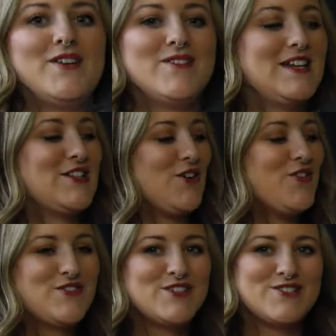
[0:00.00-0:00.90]
really
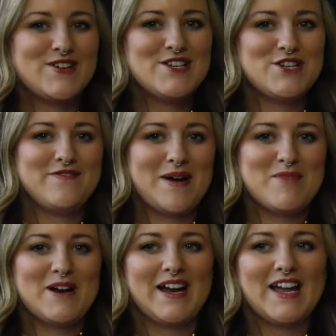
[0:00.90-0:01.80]
soft, stretchy
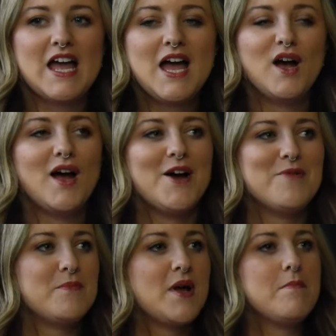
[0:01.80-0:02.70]
fabric.
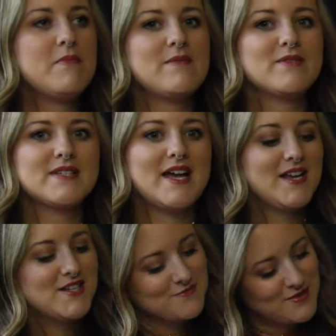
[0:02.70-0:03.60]
People
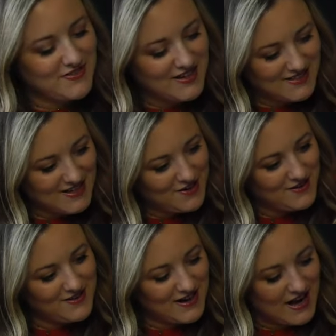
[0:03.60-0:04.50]
said, what did they say you
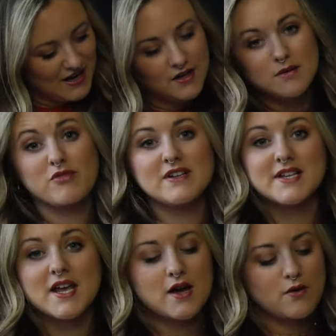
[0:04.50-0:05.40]
look like? A
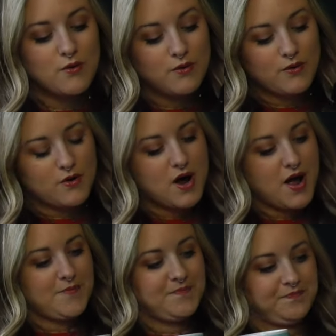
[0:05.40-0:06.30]
prisoner or
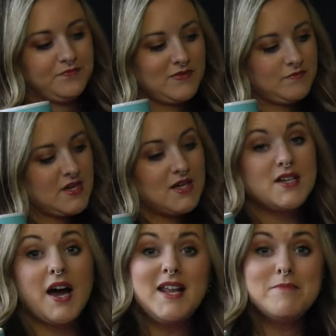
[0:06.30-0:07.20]
a
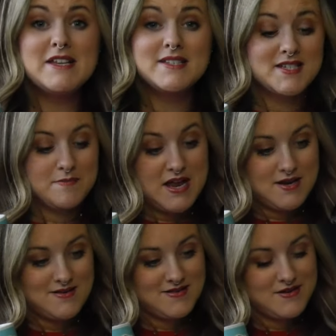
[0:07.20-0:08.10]
tiny businessman?